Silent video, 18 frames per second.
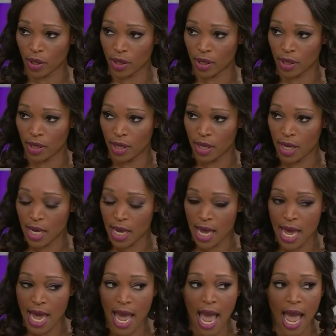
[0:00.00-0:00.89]
Yes.
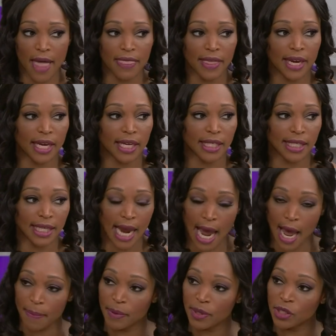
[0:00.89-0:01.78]
And they can
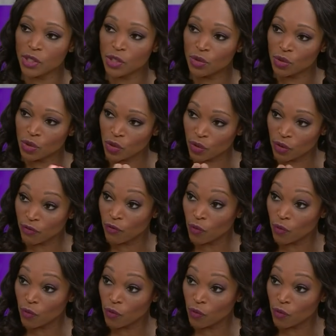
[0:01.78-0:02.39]
tap into your